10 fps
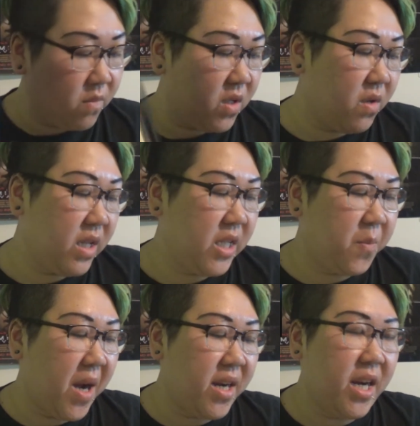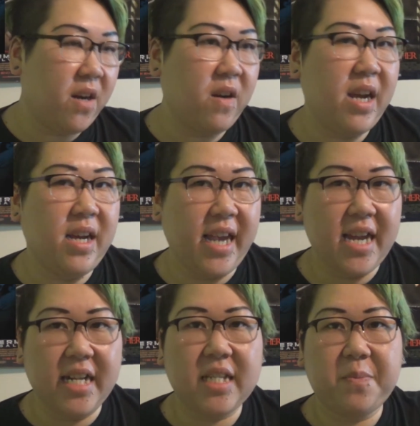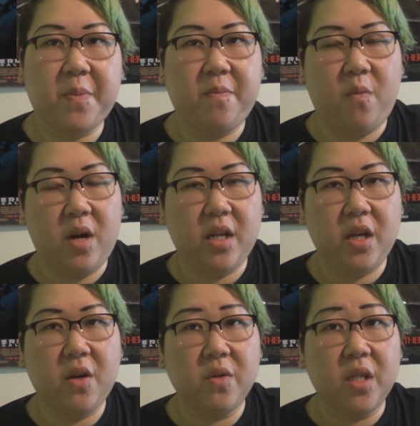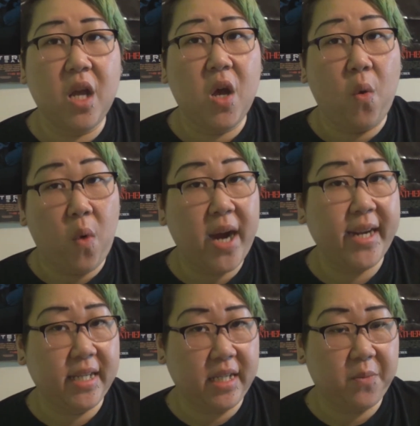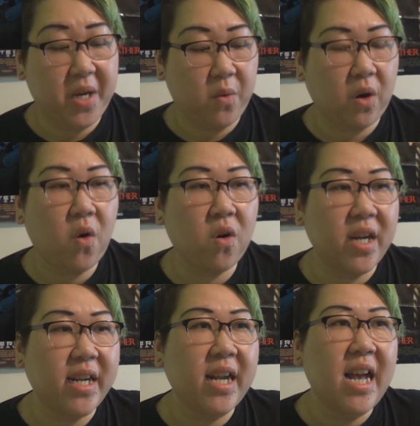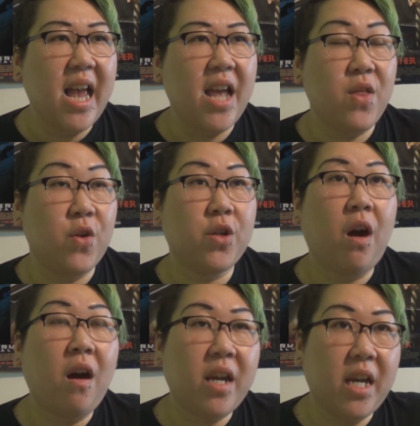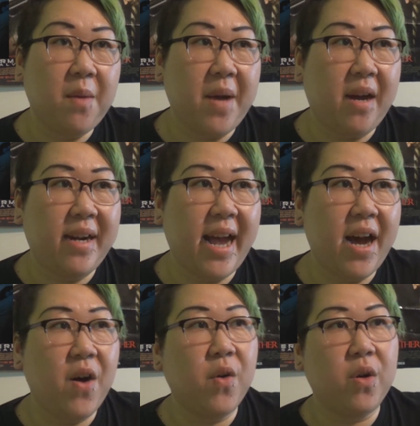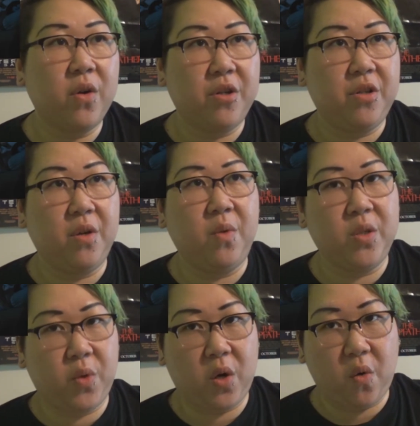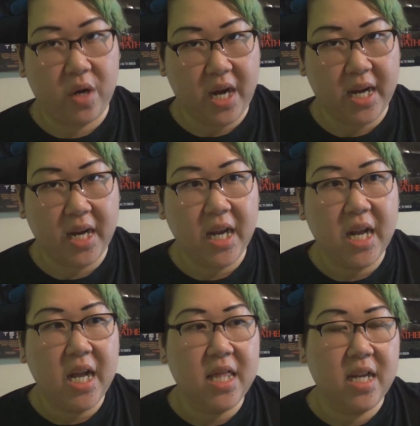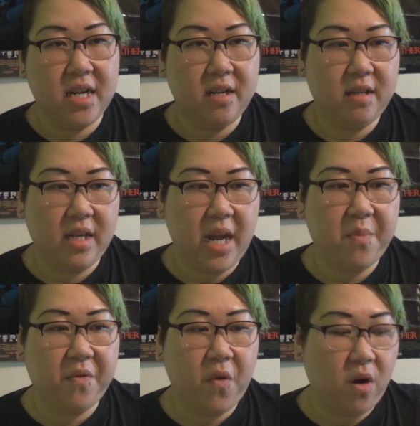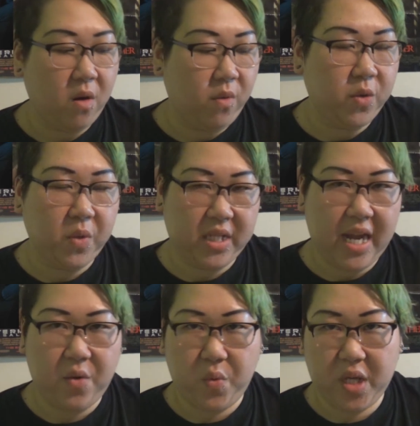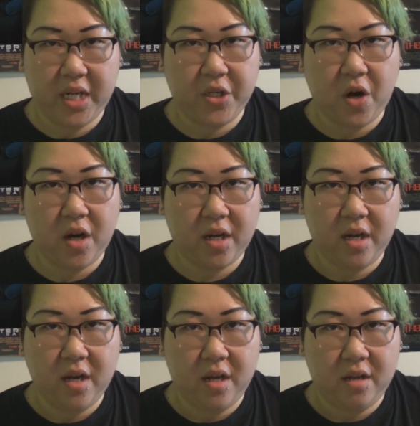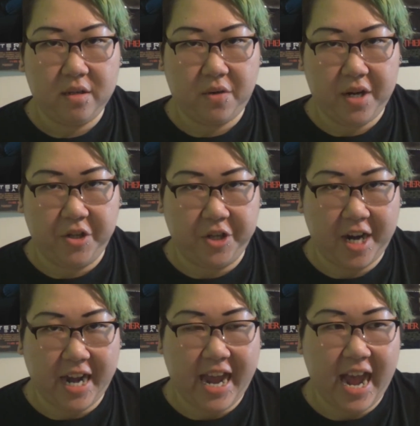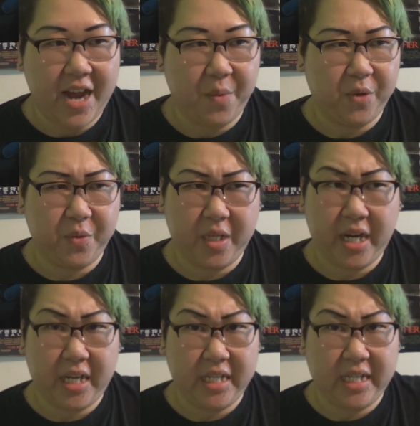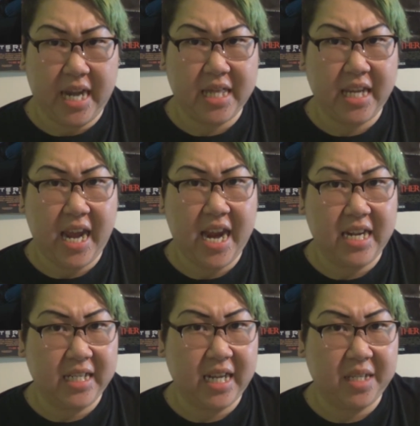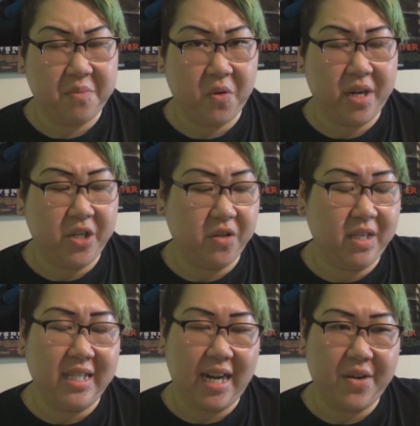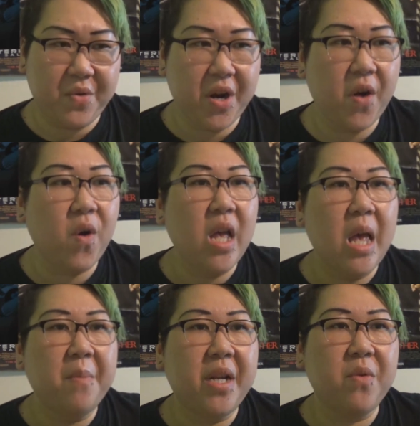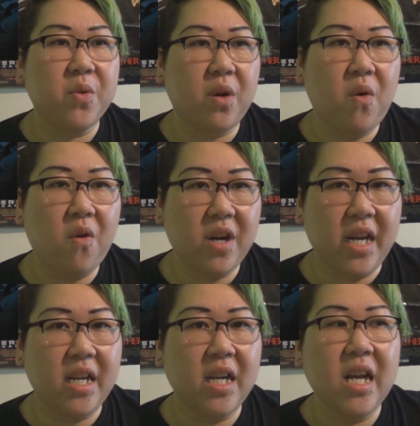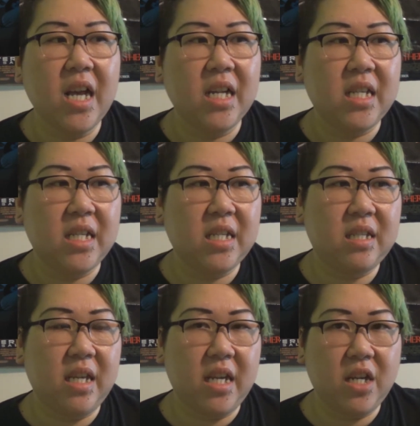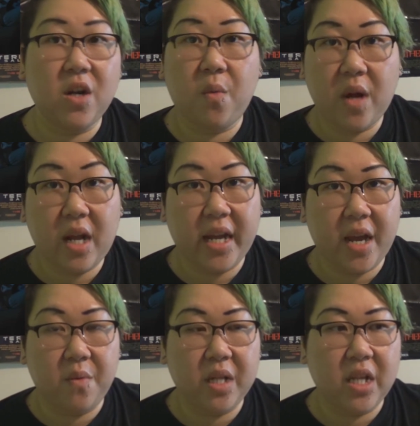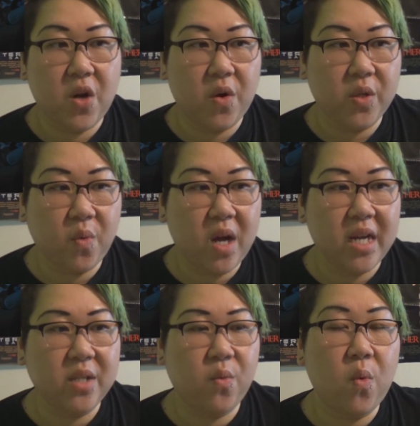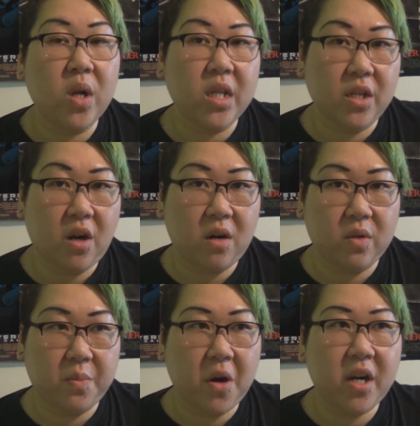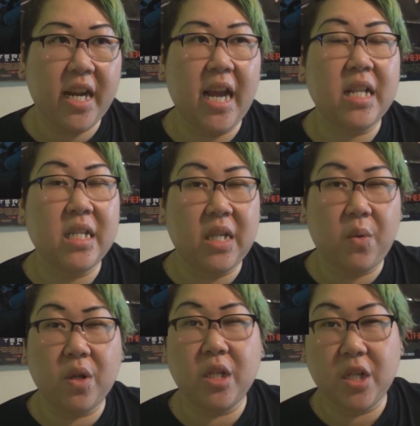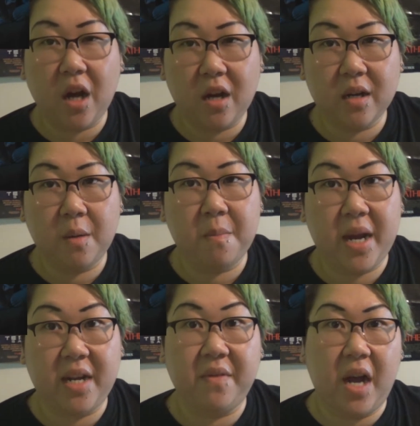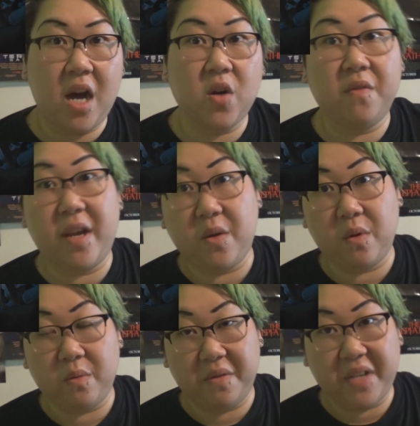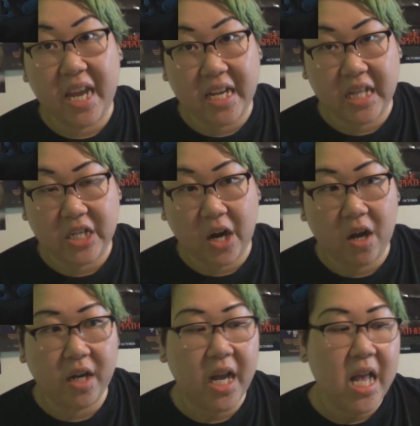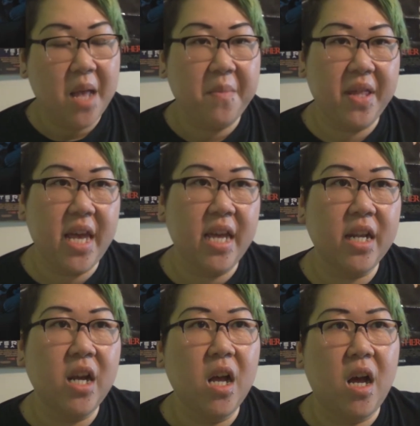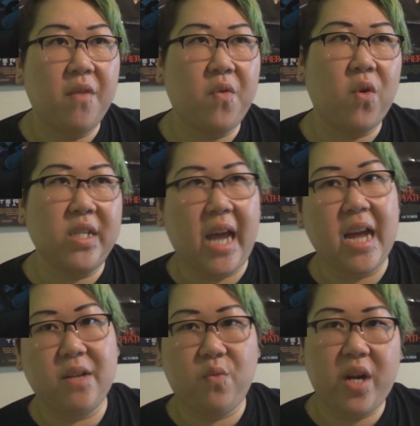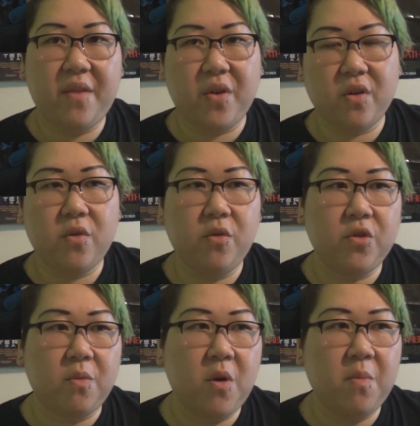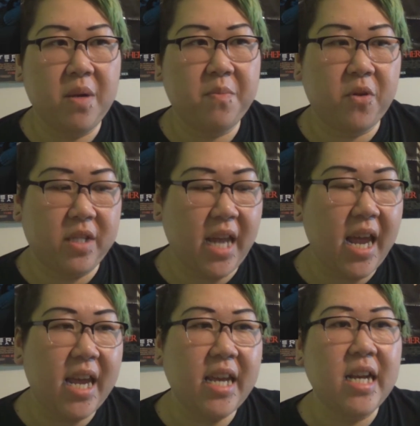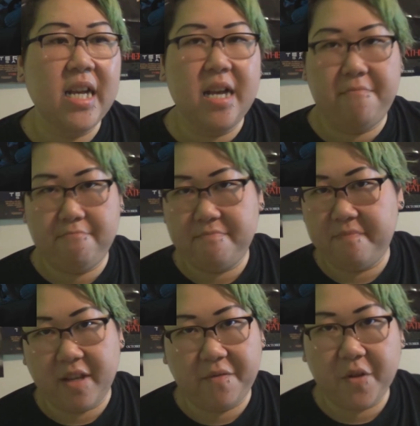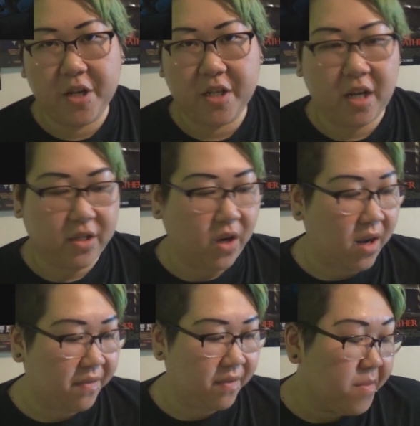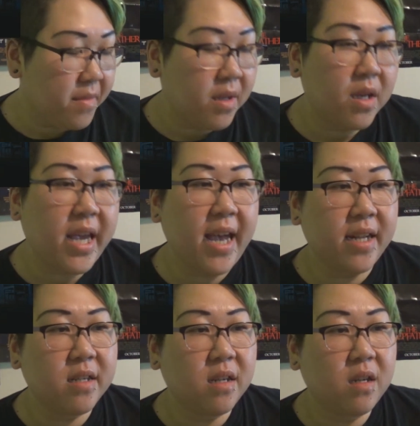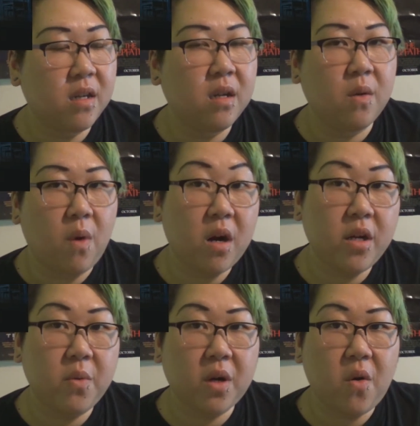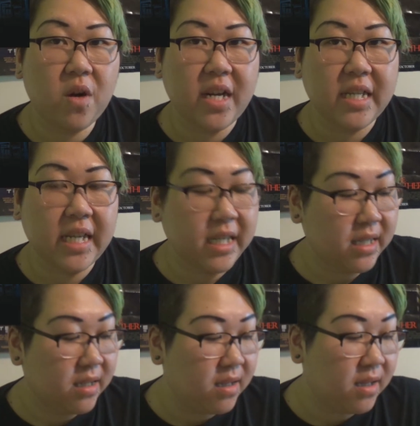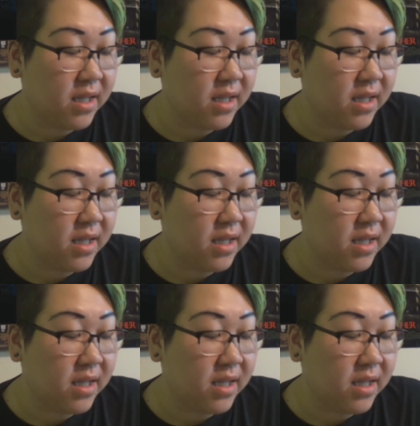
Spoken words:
So in this spot here, again, it's one of those, why is this being recorded? And they're talking about how Christian was recording the night before, which was that really dark screenshot I had, which was like, is that the gate? Is that some green trees? I don't know. But he was recording to see, you know, what the noise was, what the dog was barking at, to see where the dog might have gone or if anyone would have taken the dog. But then, of course, at whatever crucial moment per se, the footage cuts off. Again, why are you recording this?